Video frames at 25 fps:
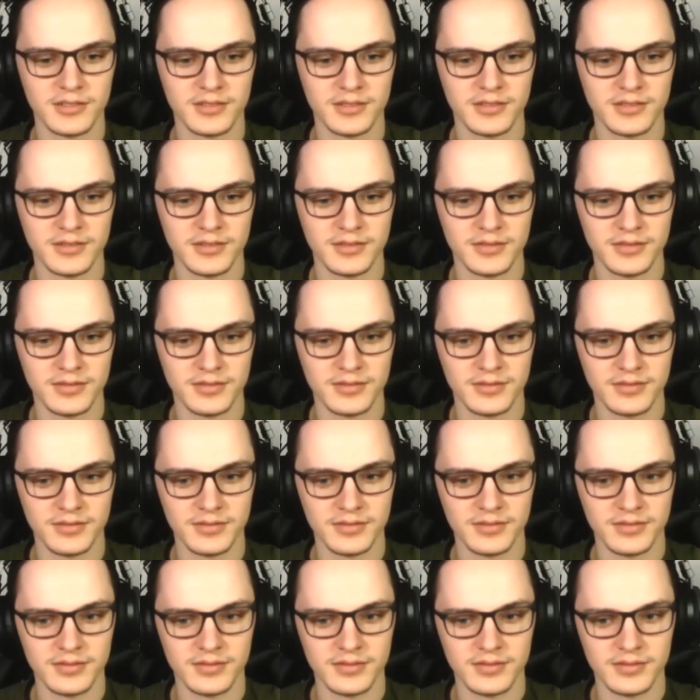
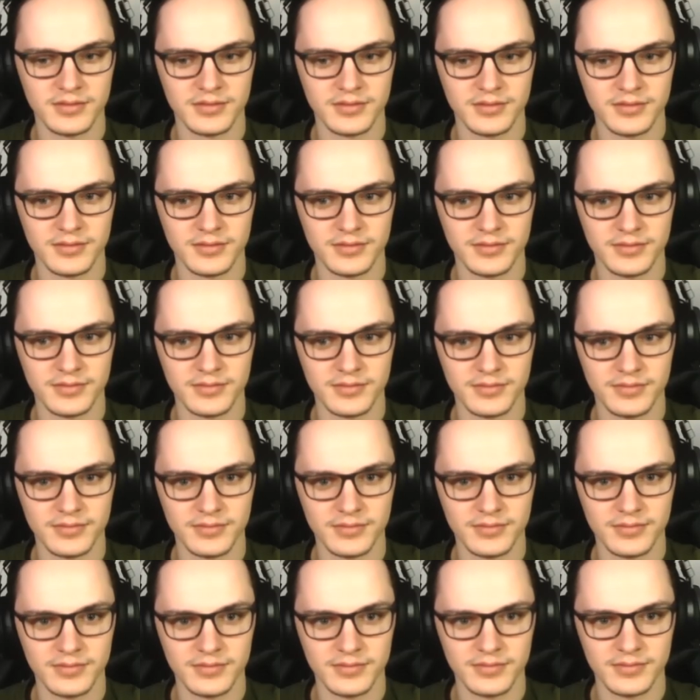
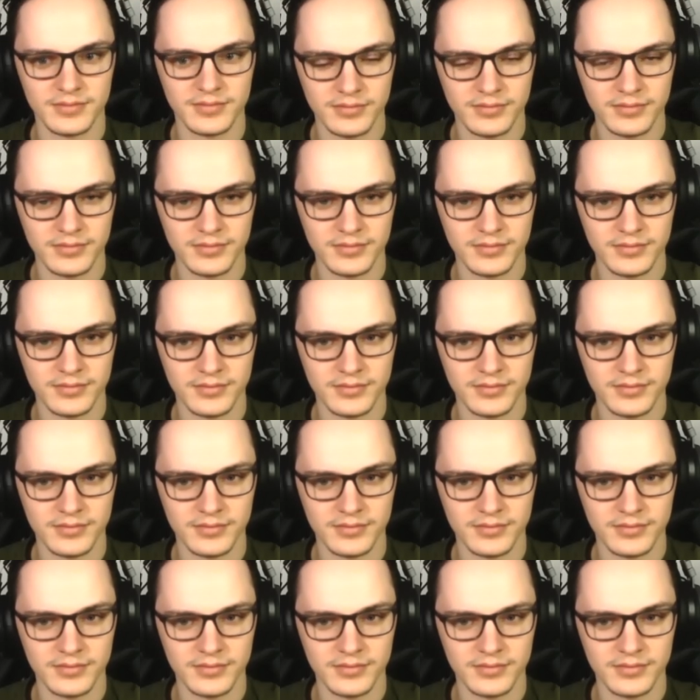Nobody speaks.